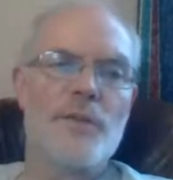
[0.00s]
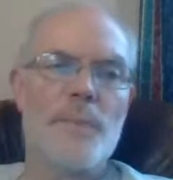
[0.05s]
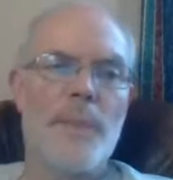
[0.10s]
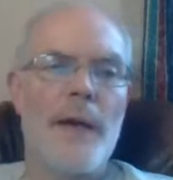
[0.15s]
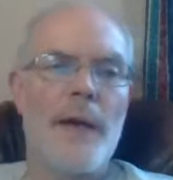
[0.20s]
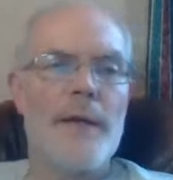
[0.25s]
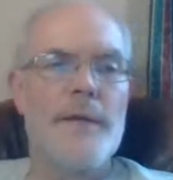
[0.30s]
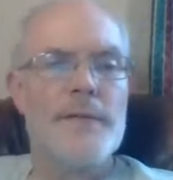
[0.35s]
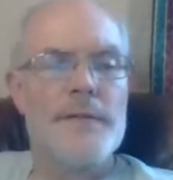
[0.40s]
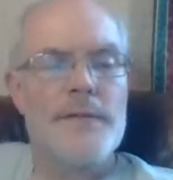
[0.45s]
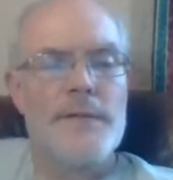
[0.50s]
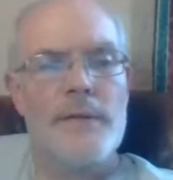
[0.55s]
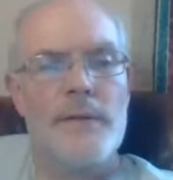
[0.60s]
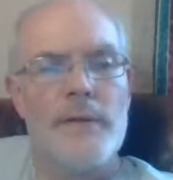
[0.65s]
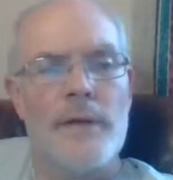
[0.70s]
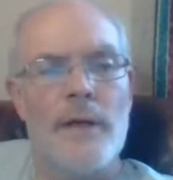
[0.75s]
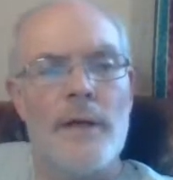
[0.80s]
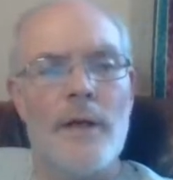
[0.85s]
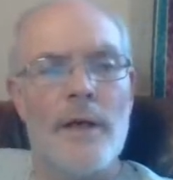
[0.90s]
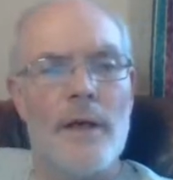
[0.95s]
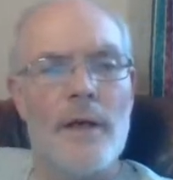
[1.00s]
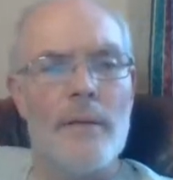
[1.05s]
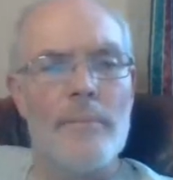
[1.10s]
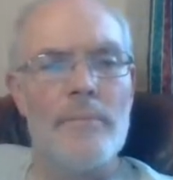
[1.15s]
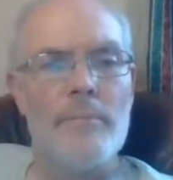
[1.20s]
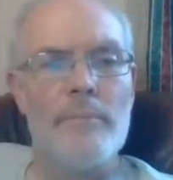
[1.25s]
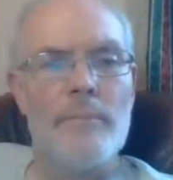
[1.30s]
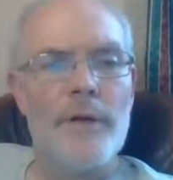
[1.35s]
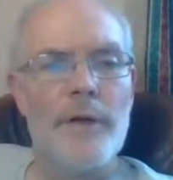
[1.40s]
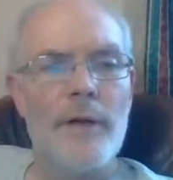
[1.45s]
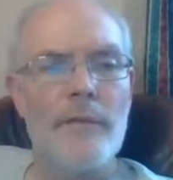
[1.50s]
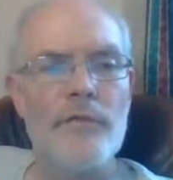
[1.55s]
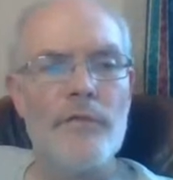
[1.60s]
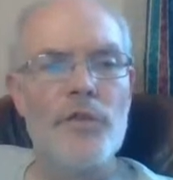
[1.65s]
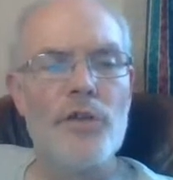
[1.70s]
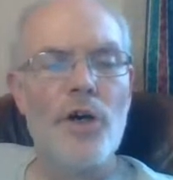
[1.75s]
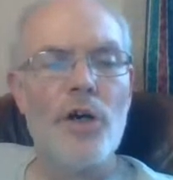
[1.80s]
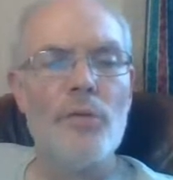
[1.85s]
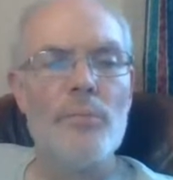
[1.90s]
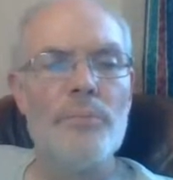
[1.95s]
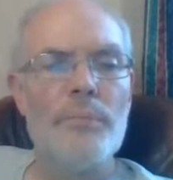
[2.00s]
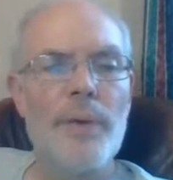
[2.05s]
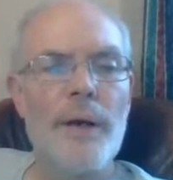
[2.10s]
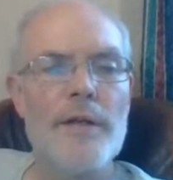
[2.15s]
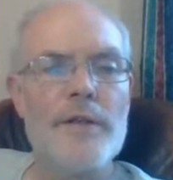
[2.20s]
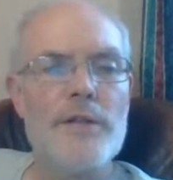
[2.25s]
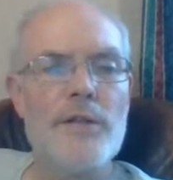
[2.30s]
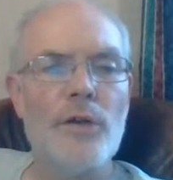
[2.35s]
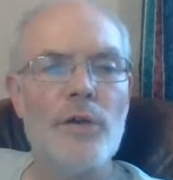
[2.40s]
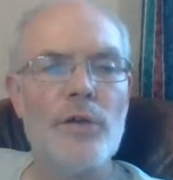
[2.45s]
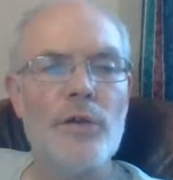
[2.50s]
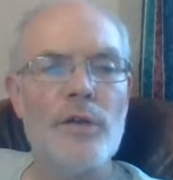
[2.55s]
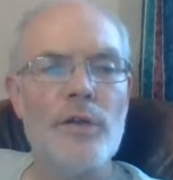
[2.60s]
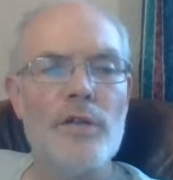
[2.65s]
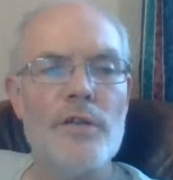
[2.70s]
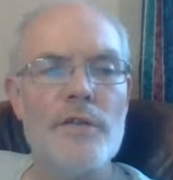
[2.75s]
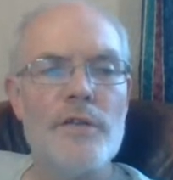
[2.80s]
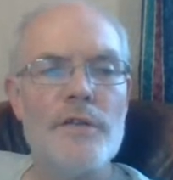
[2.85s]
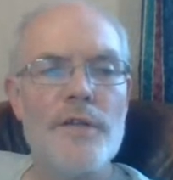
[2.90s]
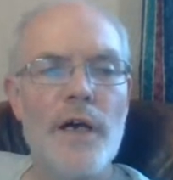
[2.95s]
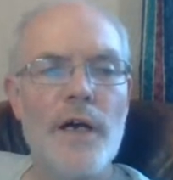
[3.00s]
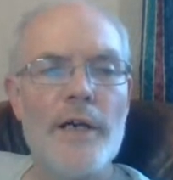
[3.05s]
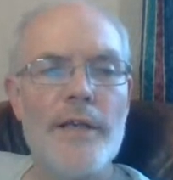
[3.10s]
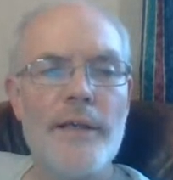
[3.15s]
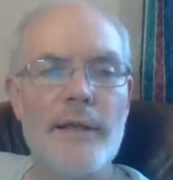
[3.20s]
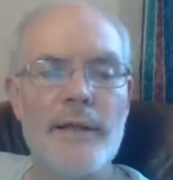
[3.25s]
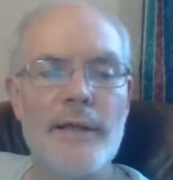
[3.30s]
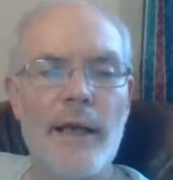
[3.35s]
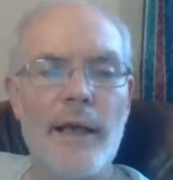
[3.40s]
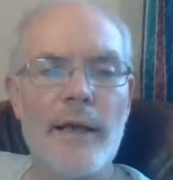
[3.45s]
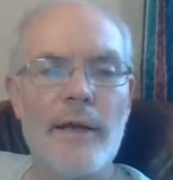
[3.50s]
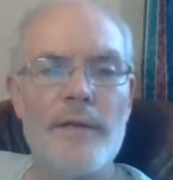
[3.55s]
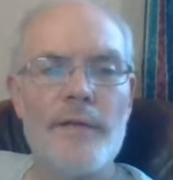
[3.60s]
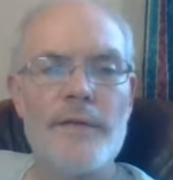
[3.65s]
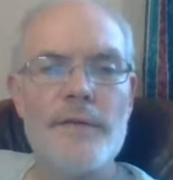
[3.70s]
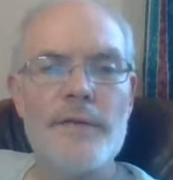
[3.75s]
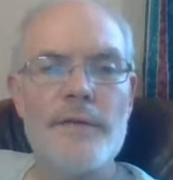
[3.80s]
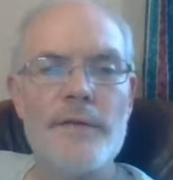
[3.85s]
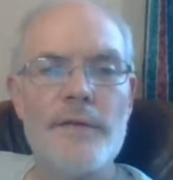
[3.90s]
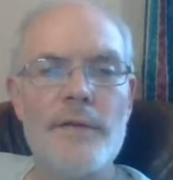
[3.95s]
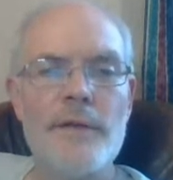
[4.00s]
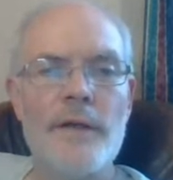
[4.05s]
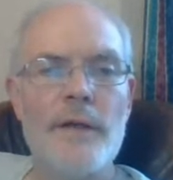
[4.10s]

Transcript: space that I've got based on the siding lengths,